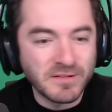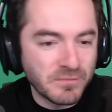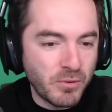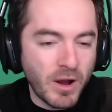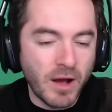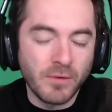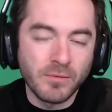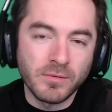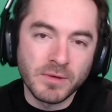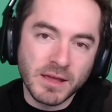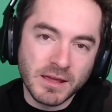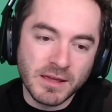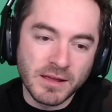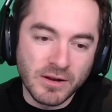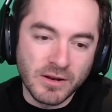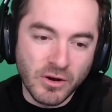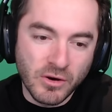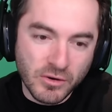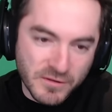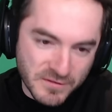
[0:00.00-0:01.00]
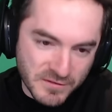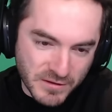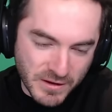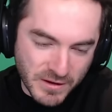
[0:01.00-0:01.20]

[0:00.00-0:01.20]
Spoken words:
probably, you know, it's